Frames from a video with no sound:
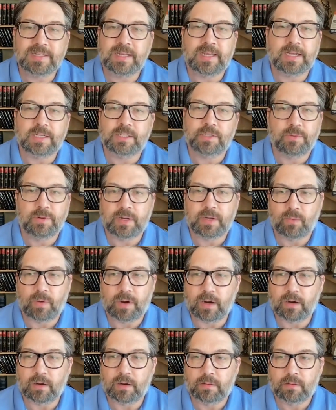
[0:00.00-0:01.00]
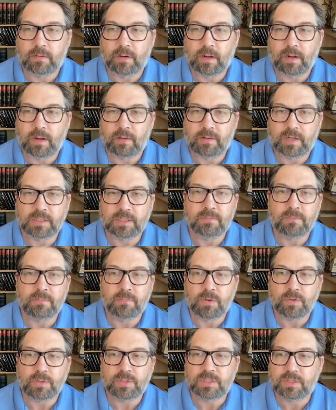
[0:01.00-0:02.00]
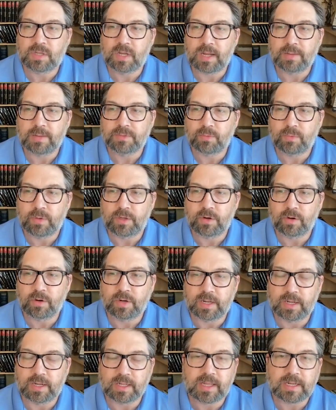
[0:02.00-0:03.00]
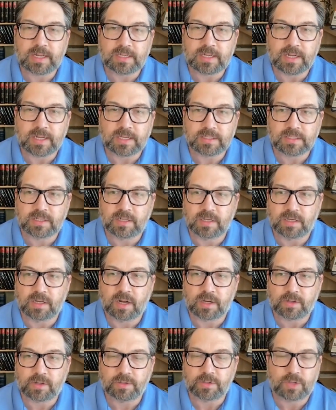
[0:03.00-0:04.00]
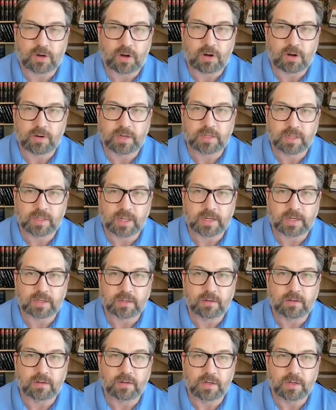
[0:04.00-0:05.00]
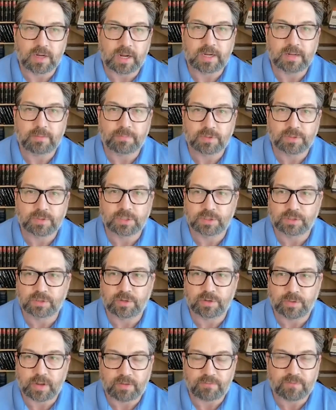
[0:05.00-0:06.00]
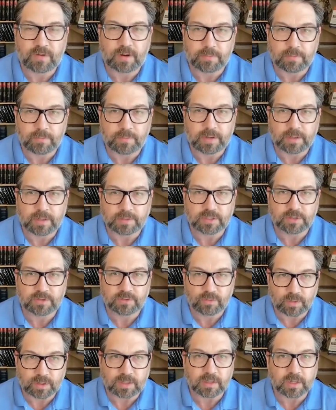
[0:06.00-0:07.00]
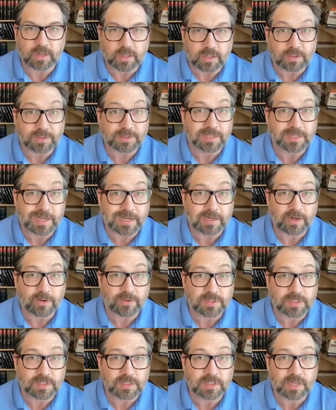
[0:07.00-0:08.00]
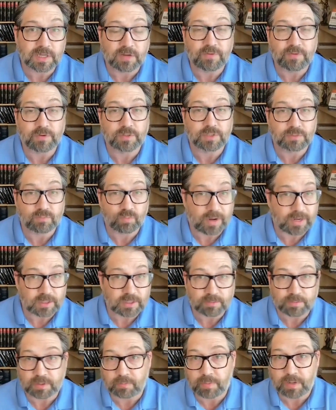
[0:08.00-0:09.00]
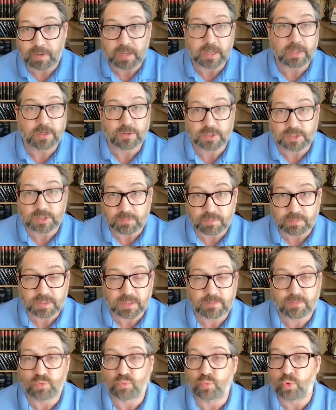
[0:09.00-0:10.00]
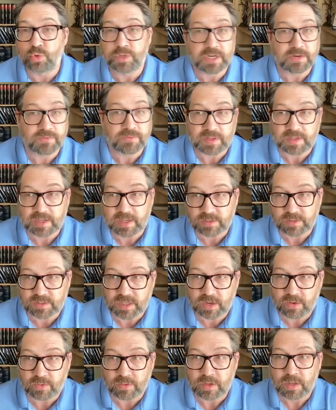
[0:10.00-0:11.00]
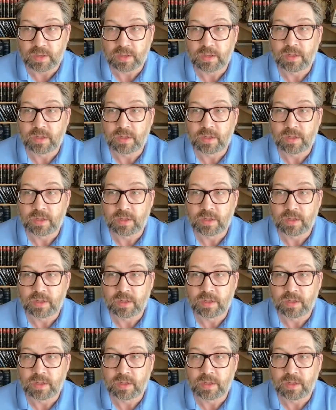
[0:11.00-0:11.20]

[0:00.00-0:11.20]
get you anywhere, because most times when you're going to get that test, the doctors are already like 90% sure you have fibromyalgia through a clinical diagnosis of your widespread pain, your symptoms, ruling everything else out.